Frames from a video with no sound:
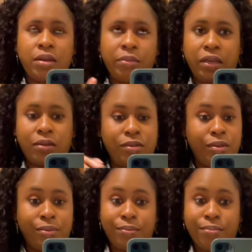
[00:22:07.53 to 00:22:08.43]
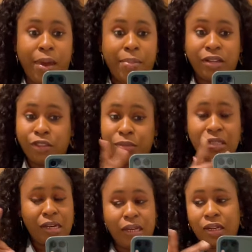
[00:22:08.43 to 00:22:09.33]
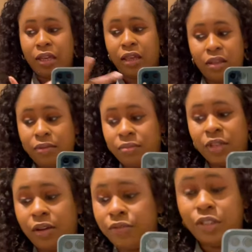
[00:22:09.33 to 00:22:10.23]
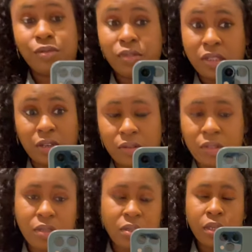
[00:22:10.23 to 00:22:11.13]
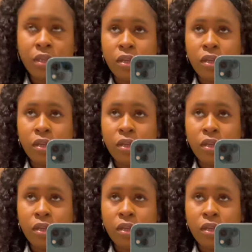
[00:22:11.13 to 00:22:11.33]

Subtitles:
because my battery be dying like every 2 seconds.